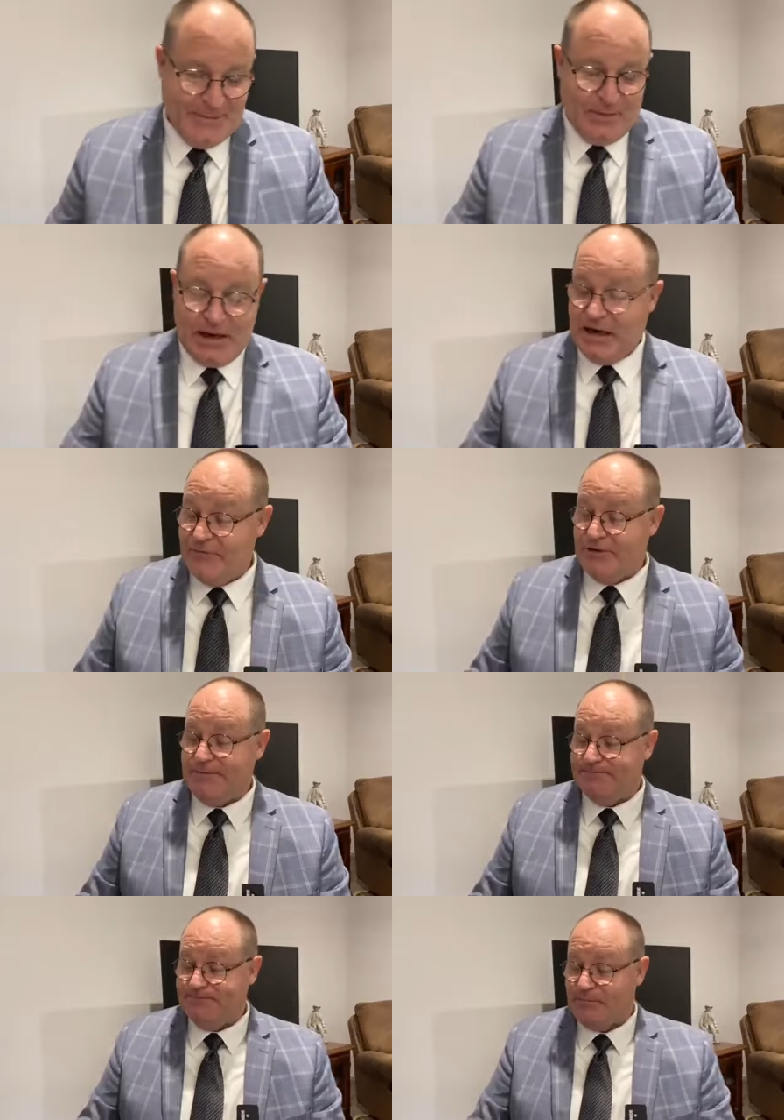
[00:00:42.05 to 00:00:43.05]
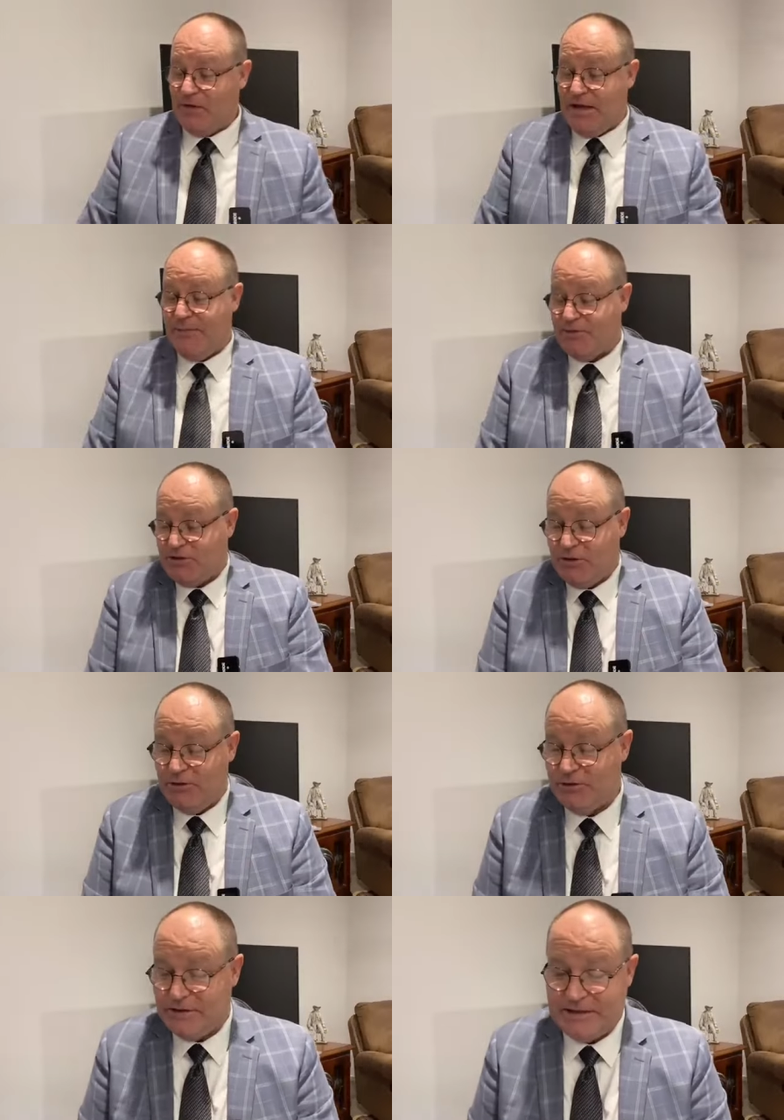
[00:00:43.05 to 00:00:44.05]
But I love it. I
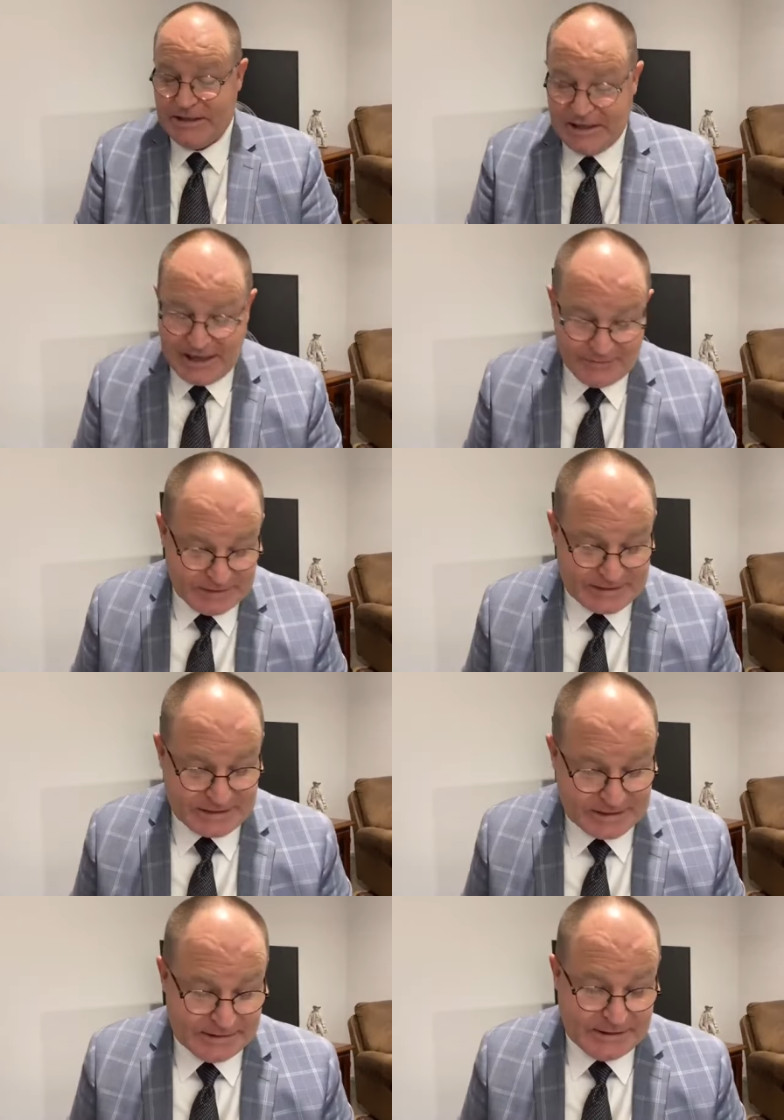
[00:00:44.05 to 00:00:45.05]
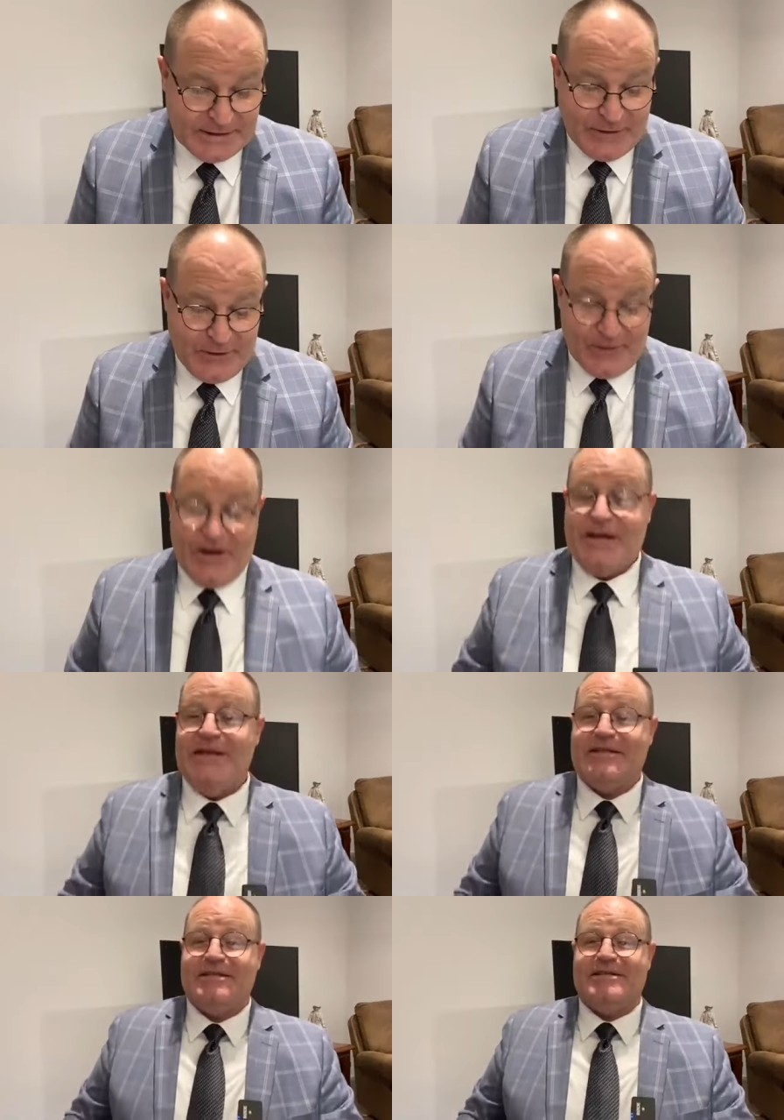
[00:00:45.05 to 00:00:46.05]
absolutely love it. All right,
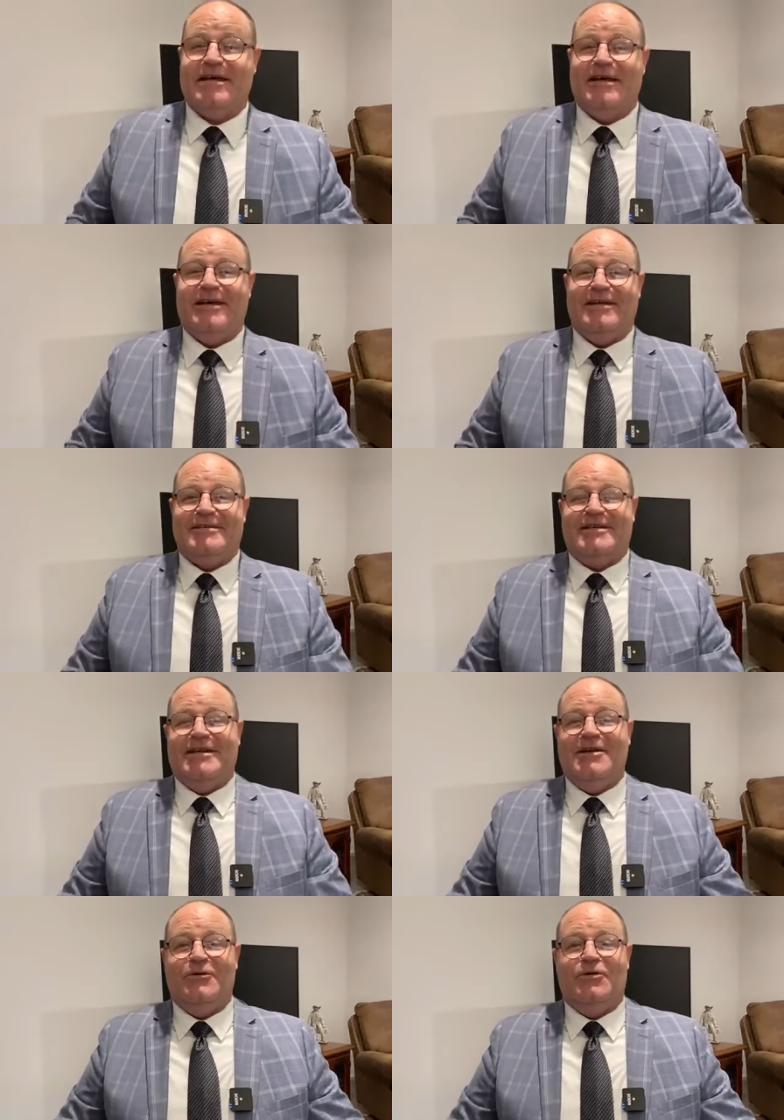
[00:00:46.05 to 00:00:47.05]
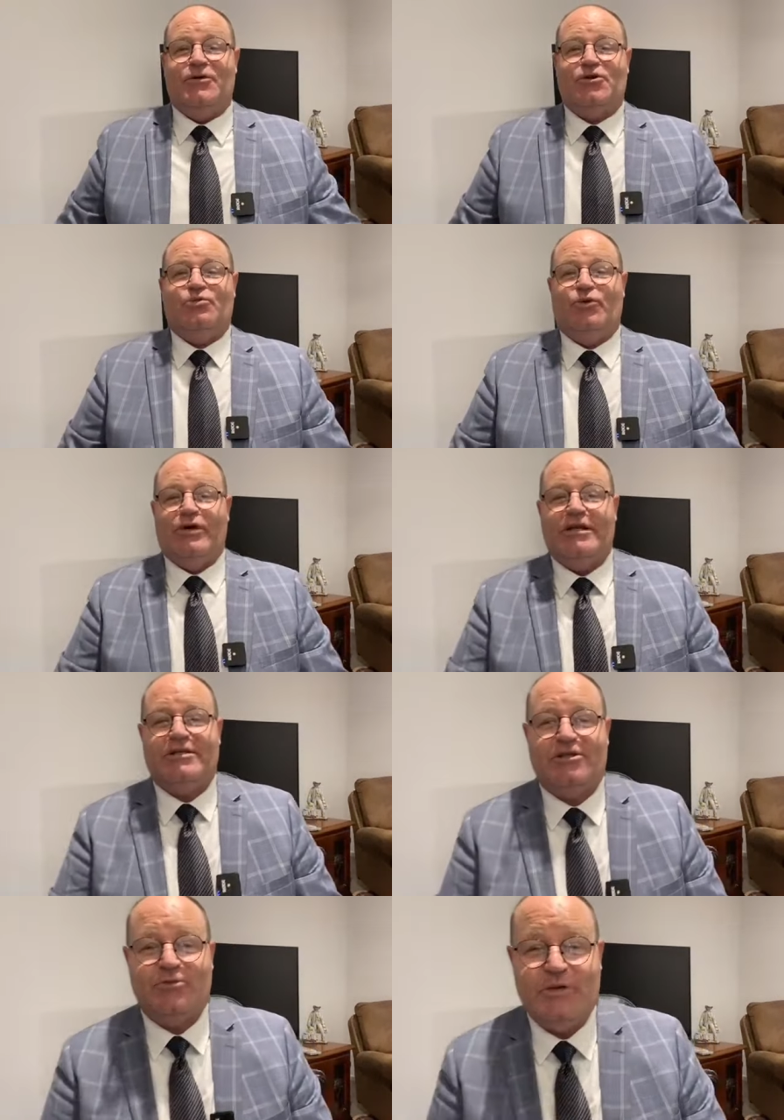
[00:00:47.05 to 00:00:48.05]
let's uh, let's get into it this morning.
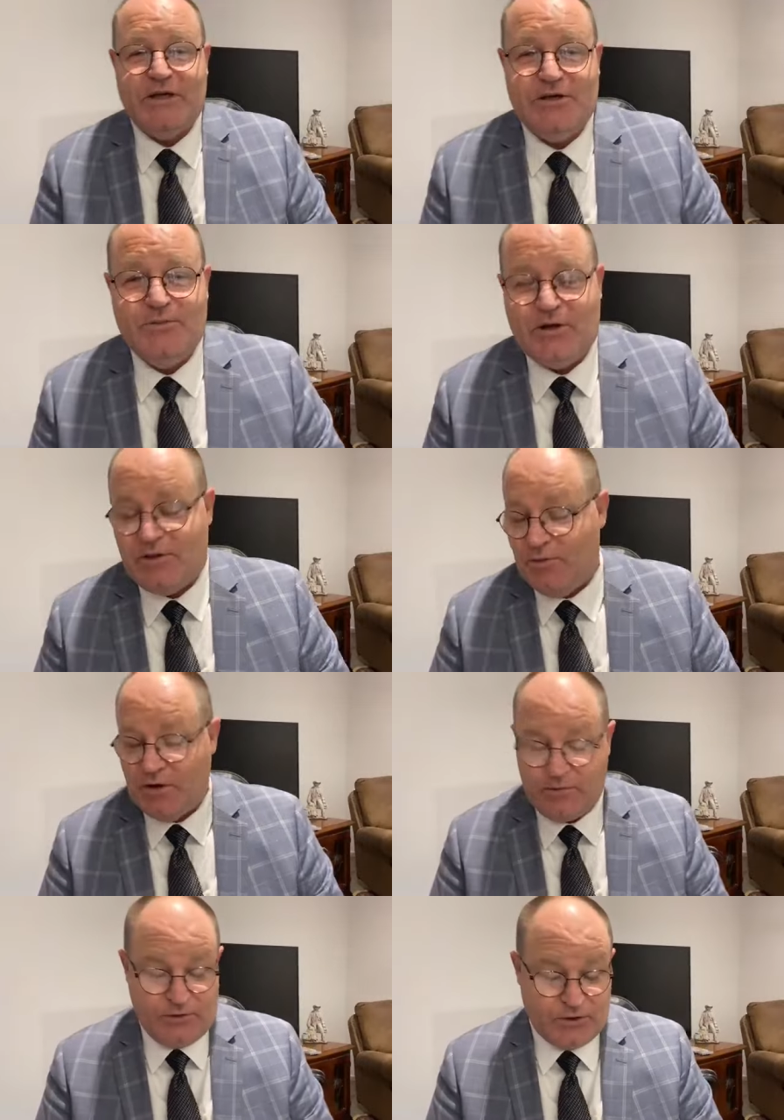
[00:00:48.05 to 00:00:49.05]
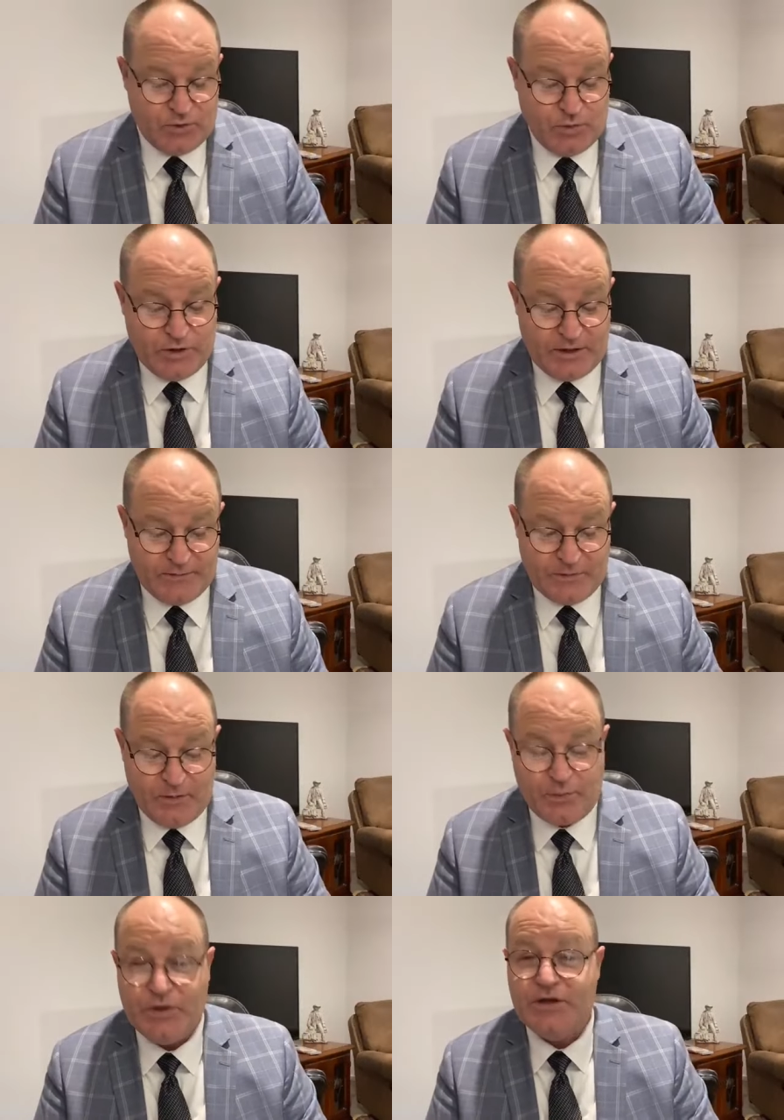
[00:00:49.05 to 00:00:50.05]
It's just me and you, brother Michael. This morning
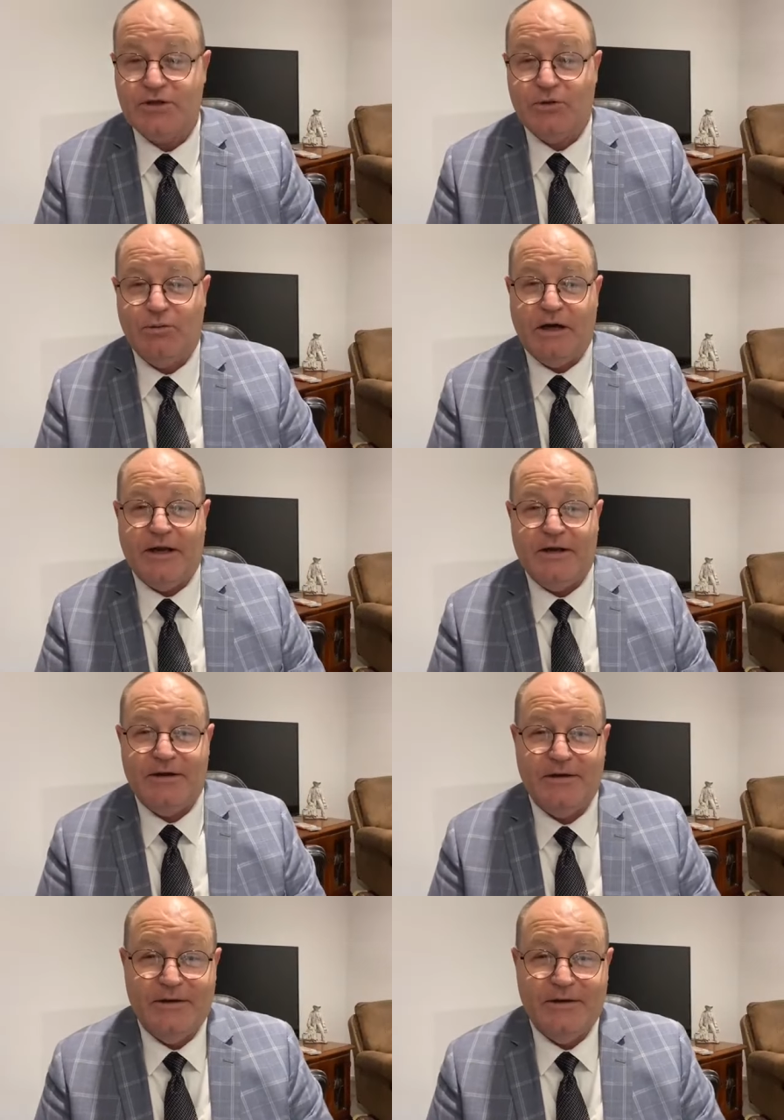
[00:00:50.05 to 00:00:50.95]
I'll preach to one.